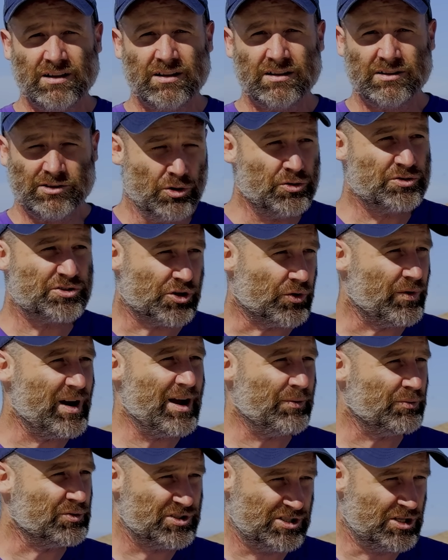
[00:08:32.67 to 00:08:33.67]
Luke
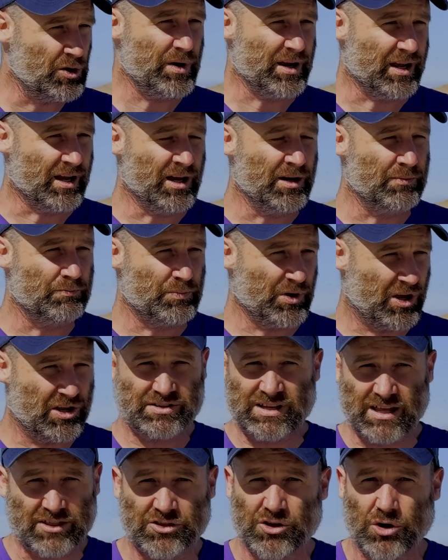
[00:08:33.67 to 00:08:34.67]
Durant was doing it because
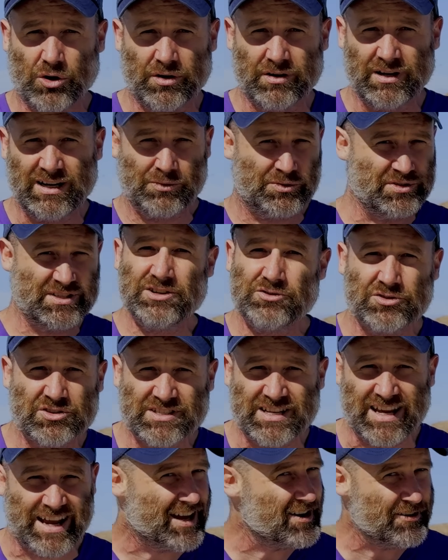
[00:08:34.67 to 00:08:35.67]
they thought it was
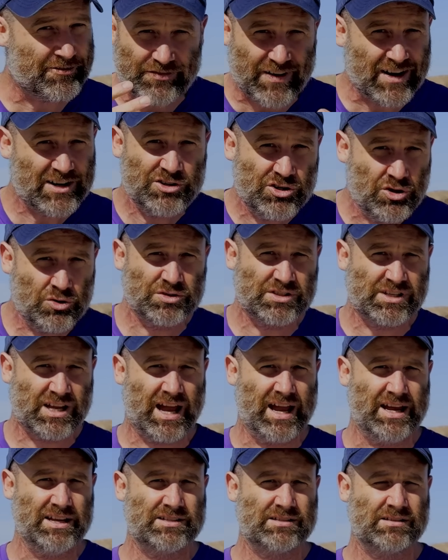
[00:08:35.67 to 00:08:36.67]
interesting and a fun use
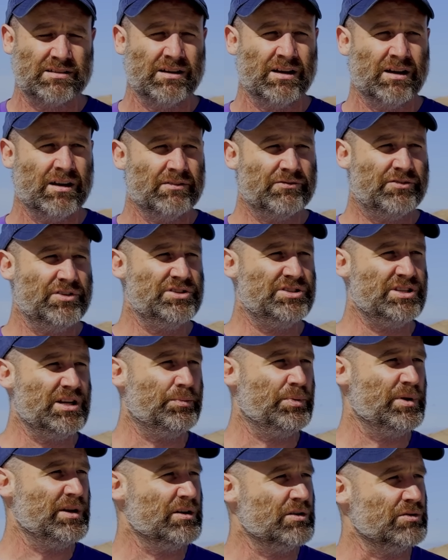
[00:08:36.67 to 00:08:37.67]
case for
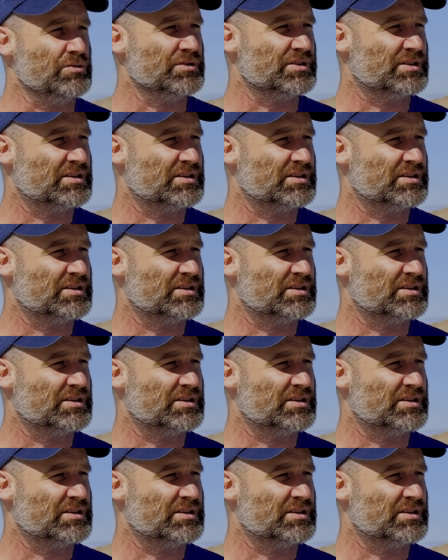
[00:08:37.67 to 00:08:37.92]
GPUs.